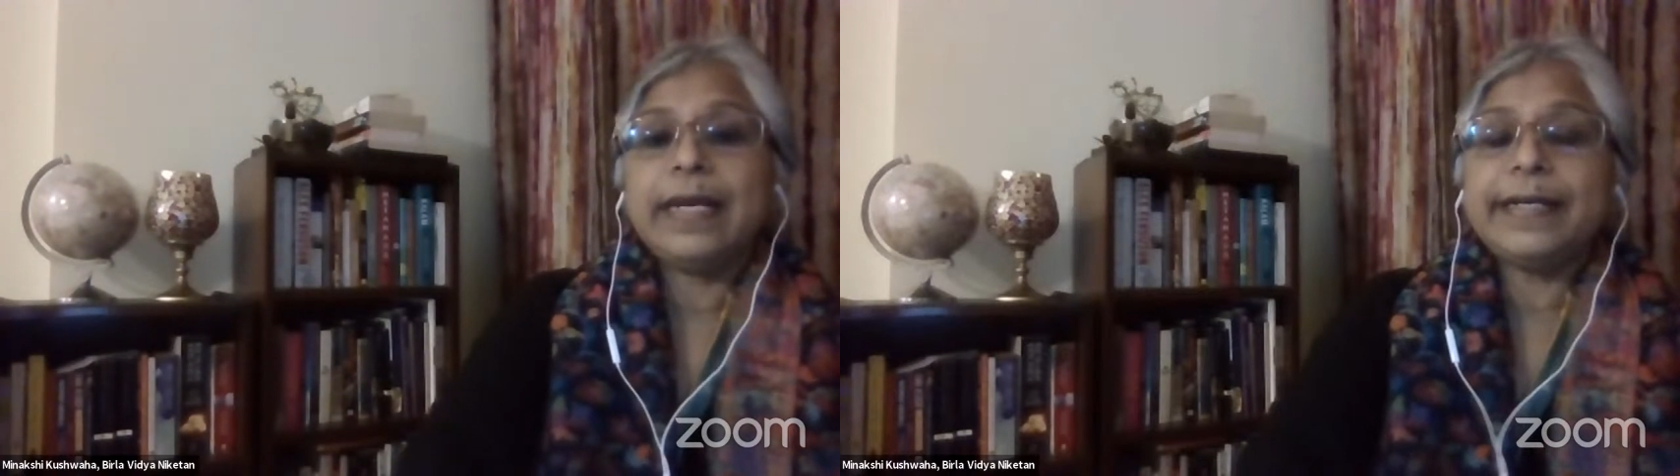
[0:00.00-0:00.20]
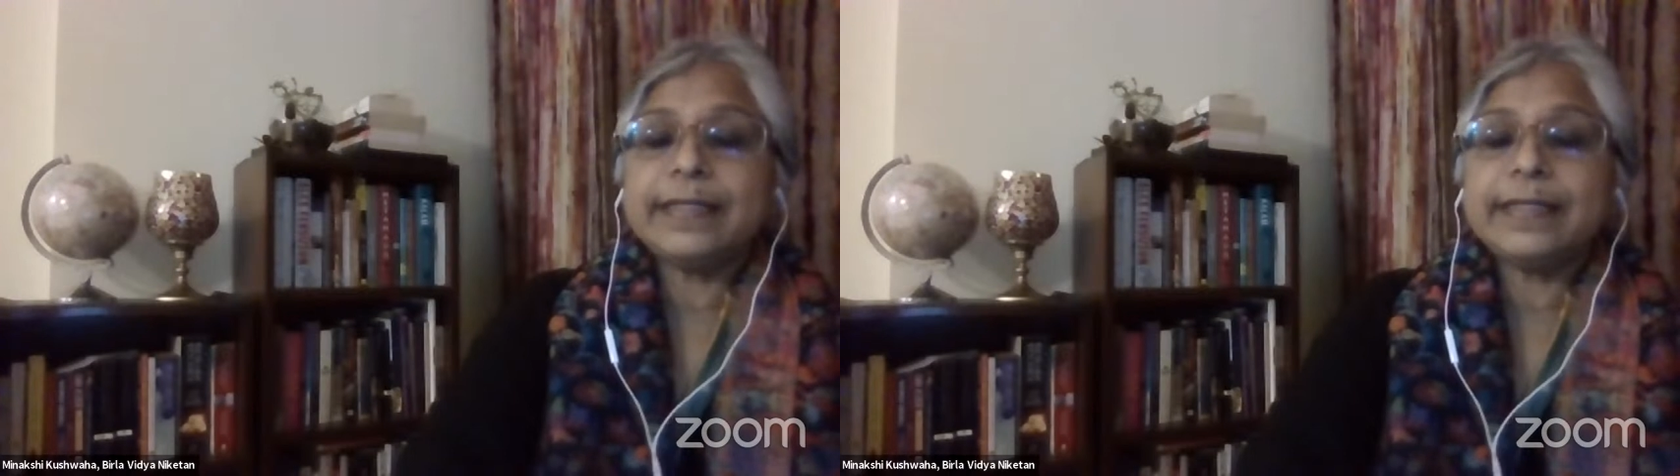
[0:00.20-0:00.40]

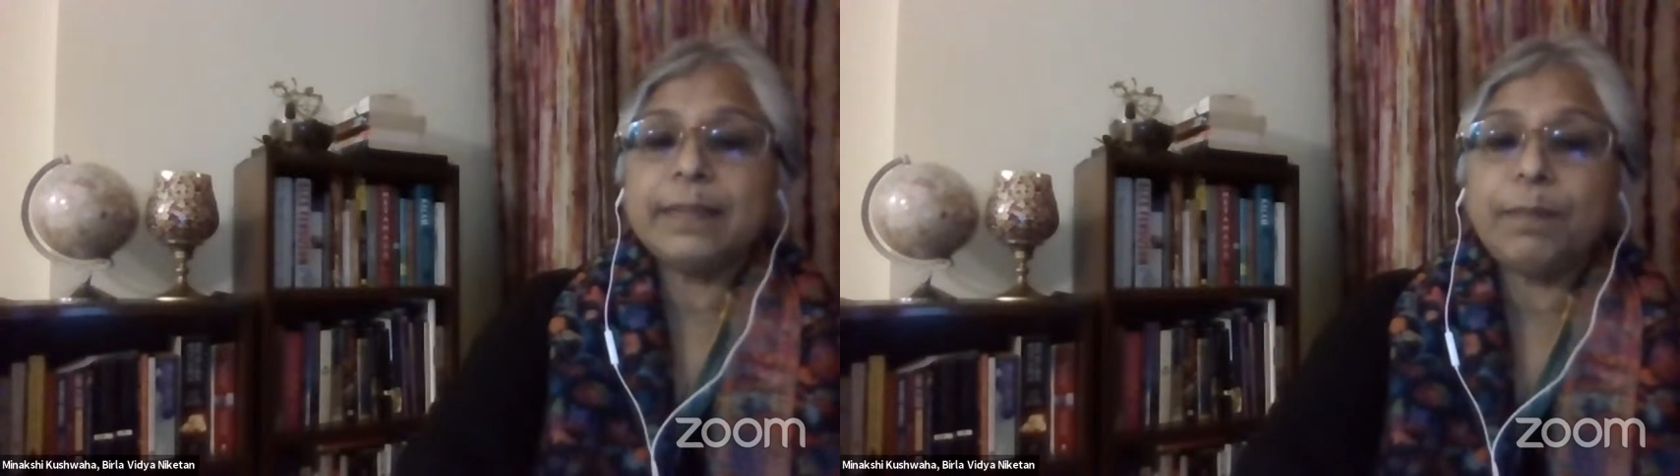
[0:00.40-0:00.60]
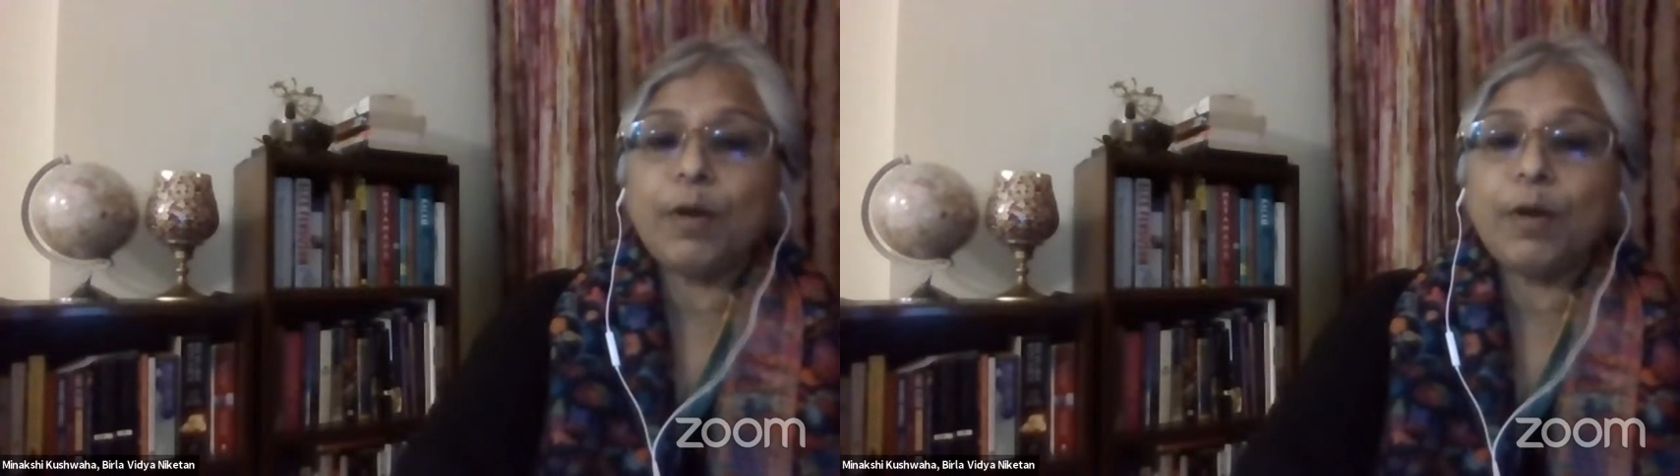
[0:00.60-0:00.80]
It is
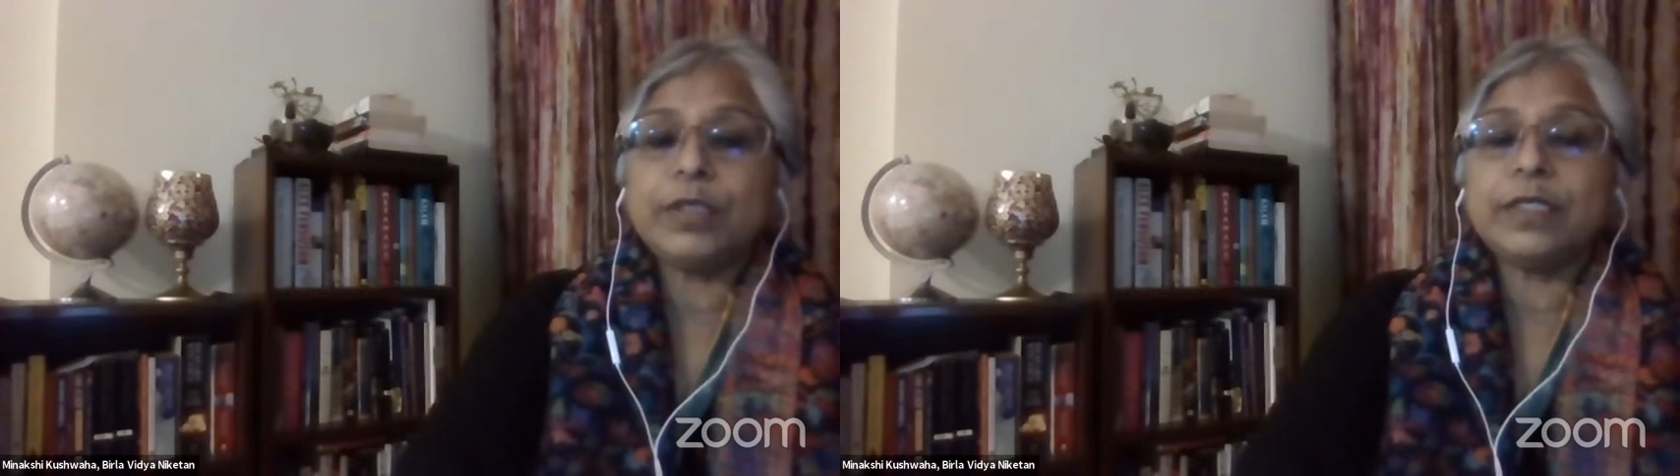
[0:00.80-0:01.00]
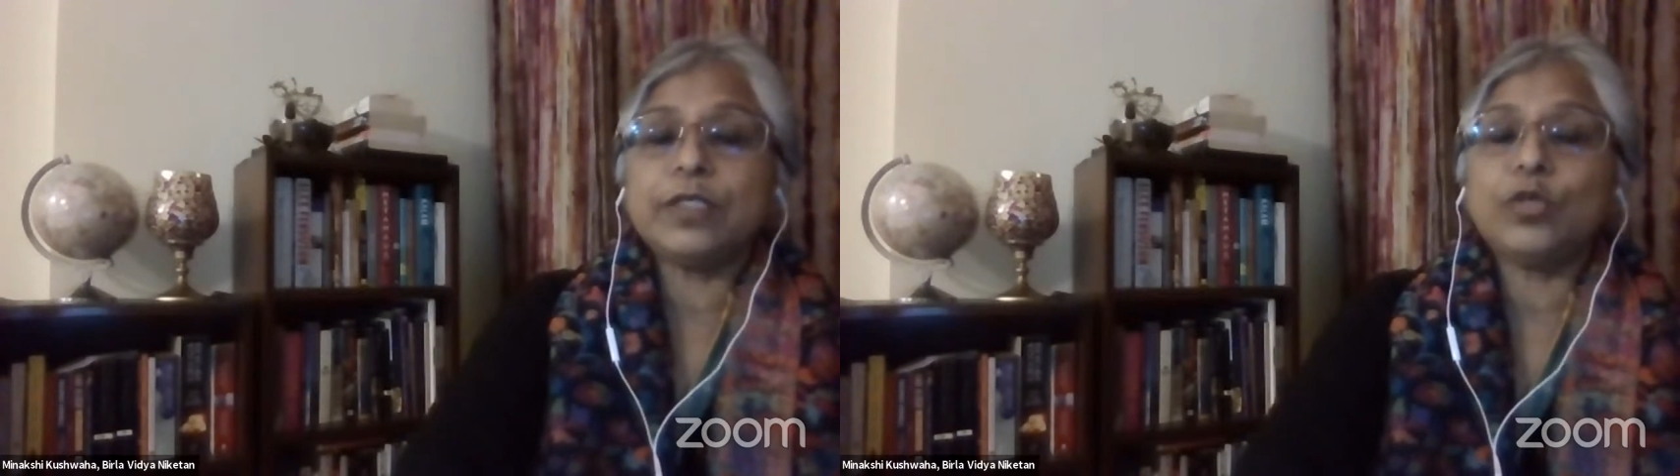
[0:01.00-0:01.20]

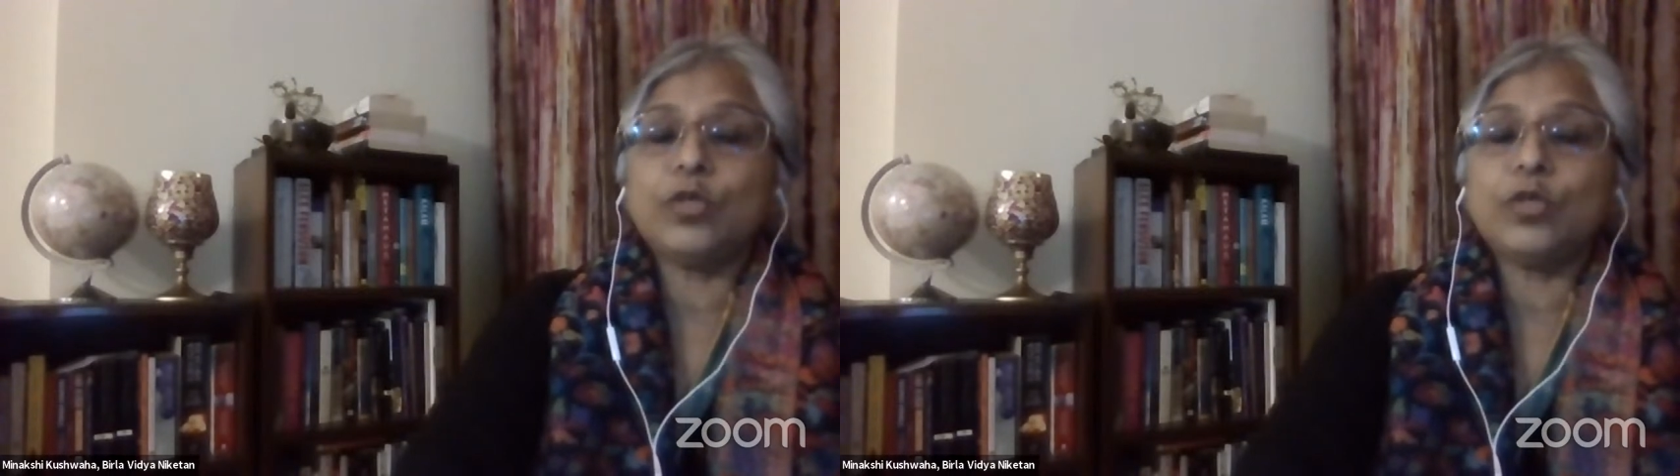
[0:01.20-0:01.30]
important.